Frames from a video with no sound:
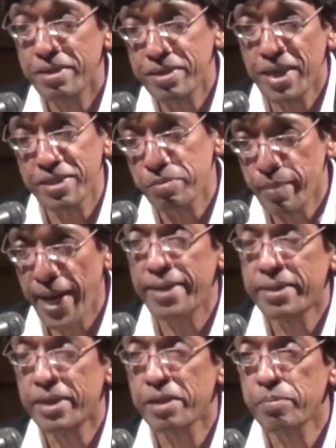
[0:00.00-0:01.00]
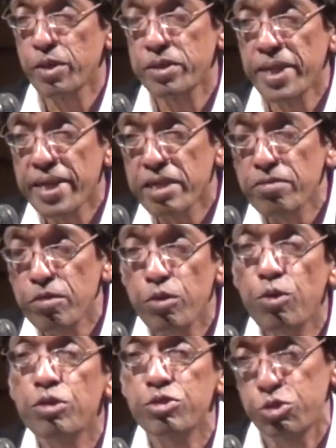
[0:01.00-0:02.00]
that's a bad thing because they give
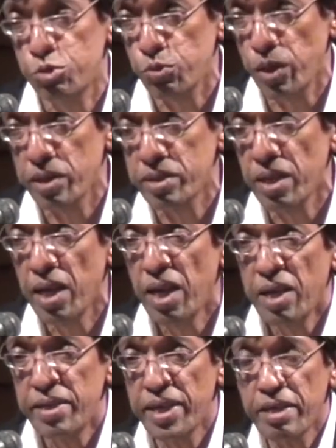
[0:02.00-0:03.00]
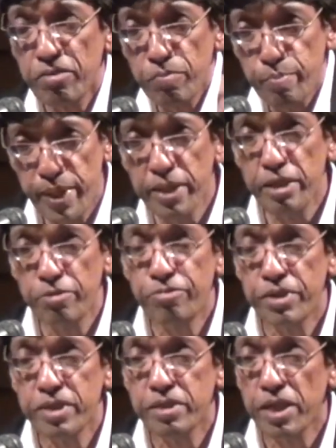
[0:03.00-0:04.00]
loans to us. They give big
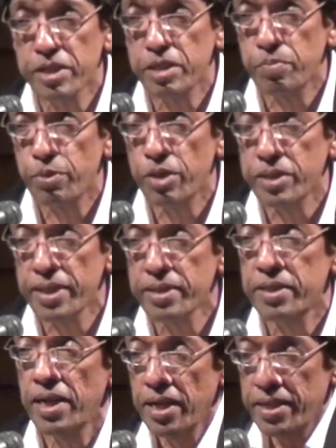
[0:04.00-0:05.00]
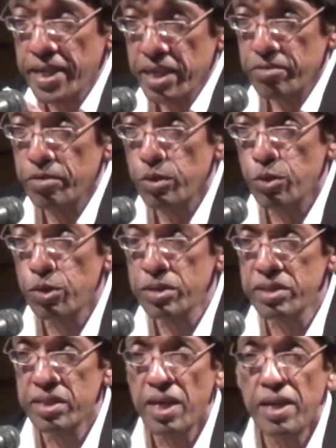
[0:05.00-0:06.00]
infrastructure projects, they give
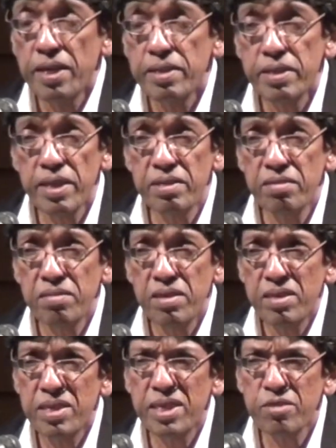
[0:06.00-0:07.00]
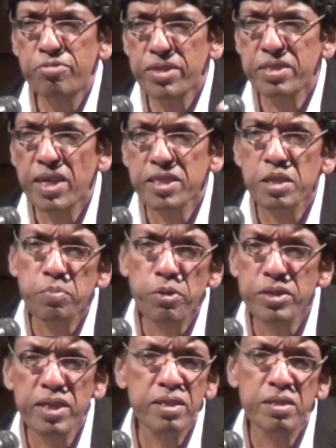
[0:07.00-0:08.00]
loans, then the infrastructure
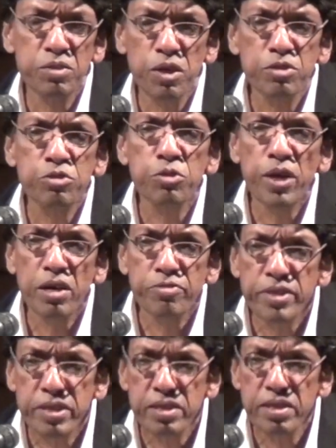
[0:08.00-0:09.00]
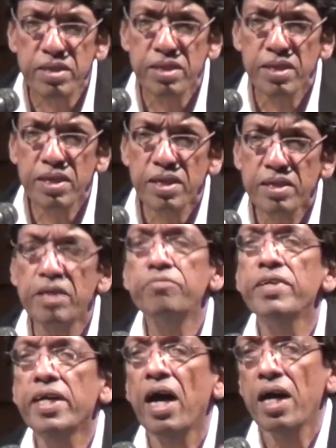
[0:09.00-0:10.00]
project is not so efficient, then
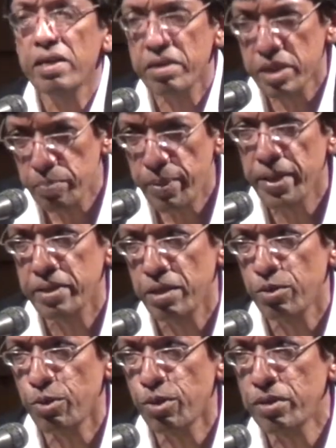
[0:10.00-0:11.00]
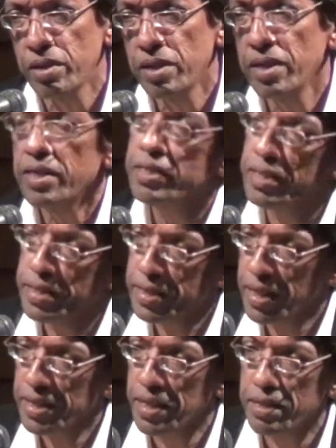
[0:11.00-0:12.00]
we can't repay the loan, then
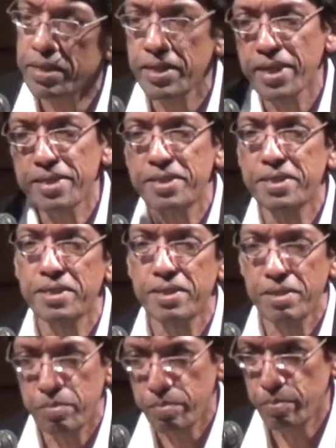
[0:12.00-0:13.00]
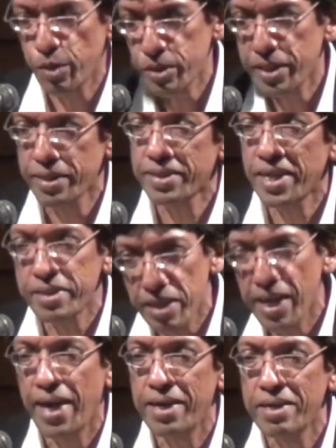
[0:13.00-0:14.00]
China takes the project and the
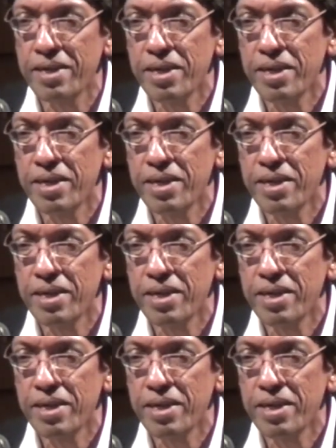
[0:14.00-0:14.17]
land.